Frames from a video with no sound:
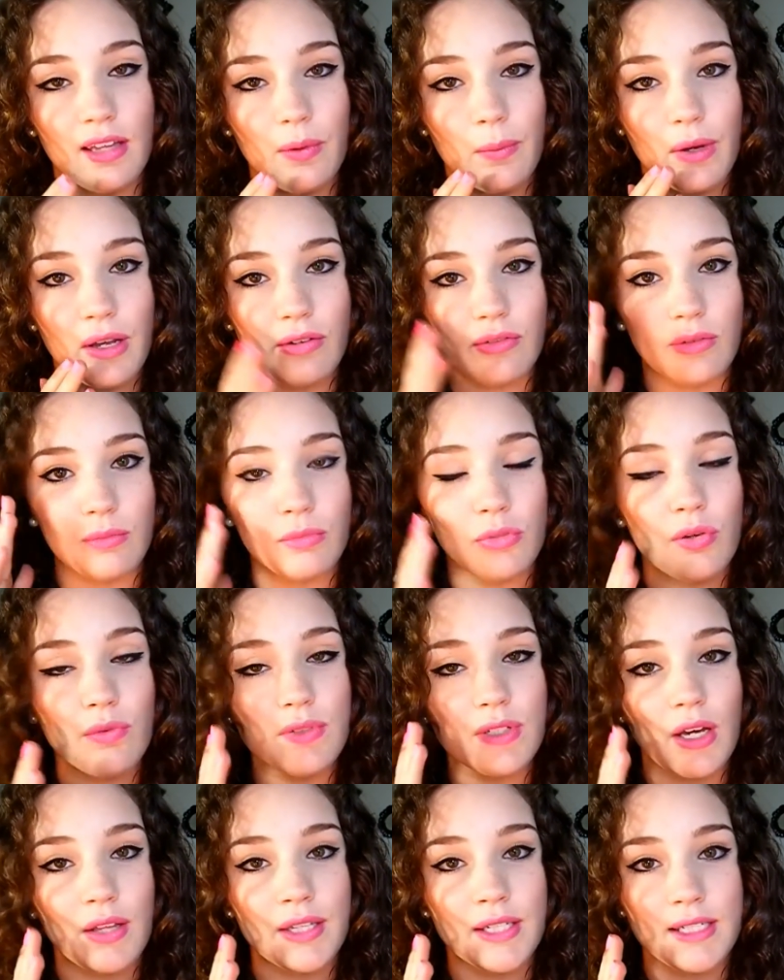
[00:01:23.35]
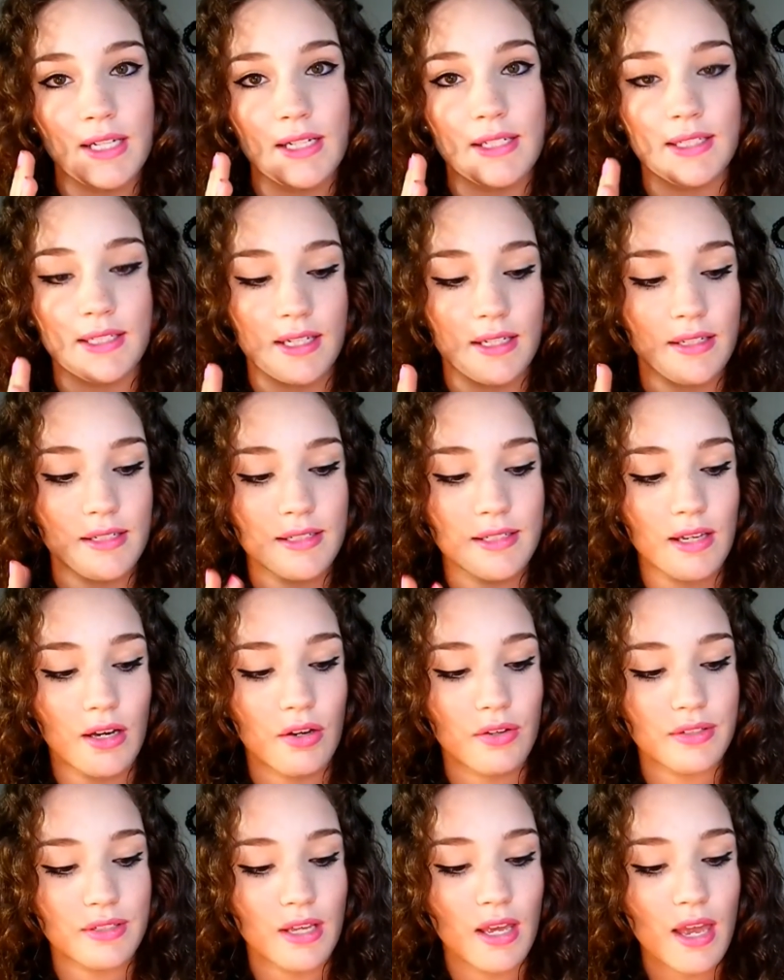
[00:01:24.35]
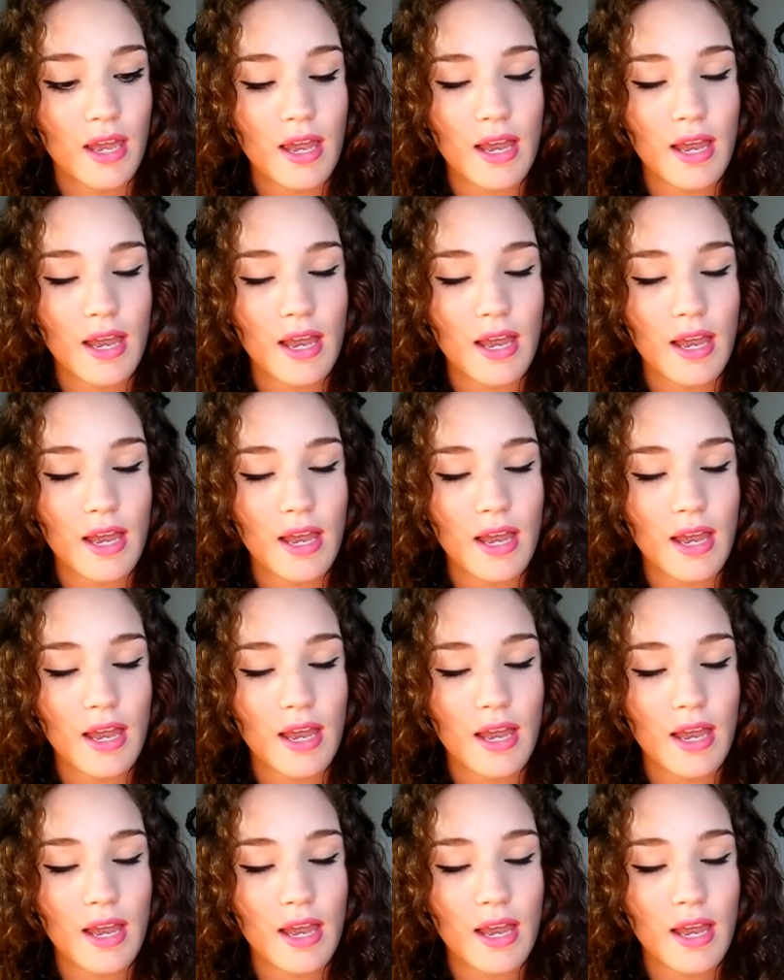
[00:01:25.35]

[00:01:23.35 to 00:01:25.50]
That way it removes all the dead skin cells